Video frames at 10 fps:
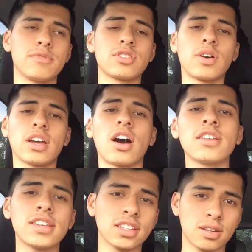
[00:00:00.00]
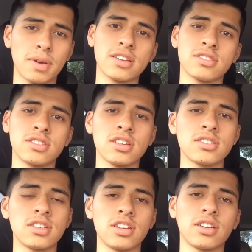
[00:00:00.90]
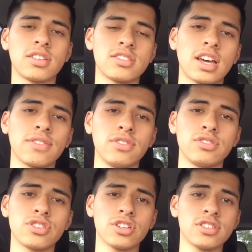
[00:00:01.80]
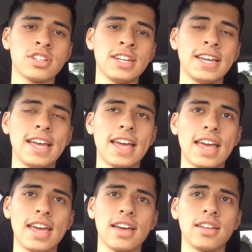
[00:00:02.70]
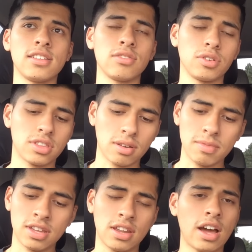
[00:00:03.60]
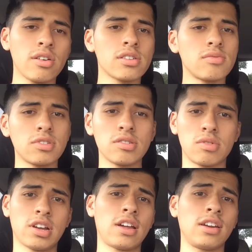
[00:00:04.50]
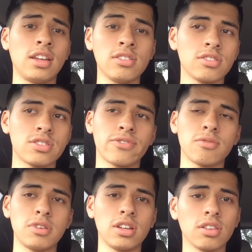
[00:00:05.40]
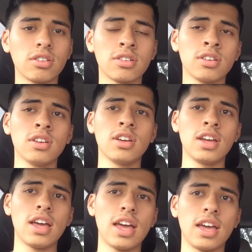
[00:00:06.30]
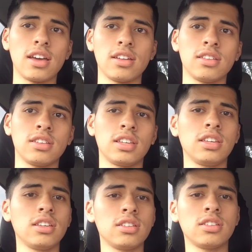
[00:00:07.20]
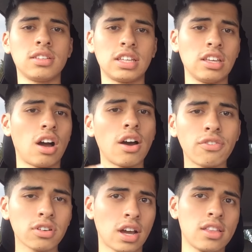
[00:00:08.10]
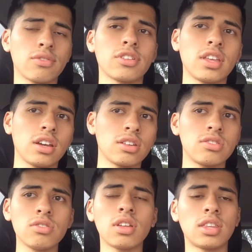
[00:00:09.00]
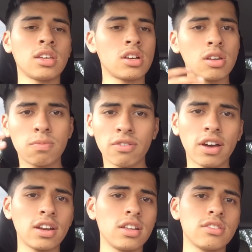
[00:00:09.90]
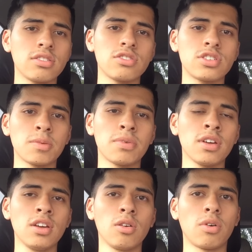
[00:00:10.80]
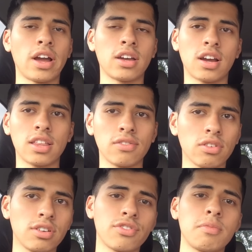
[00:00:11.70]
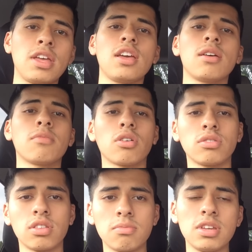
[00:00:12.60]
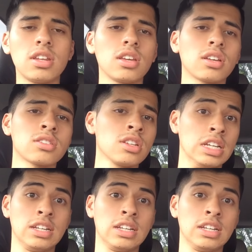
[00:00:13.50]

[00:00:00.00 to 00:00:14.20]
So I contacted Pastor Dustin here at the Southview Church, and we thought, man, how can we work out an internship for me to learn? And he offered kind of what they could do, that they could provide an internship where I could kind of learn from him, go to the meetings,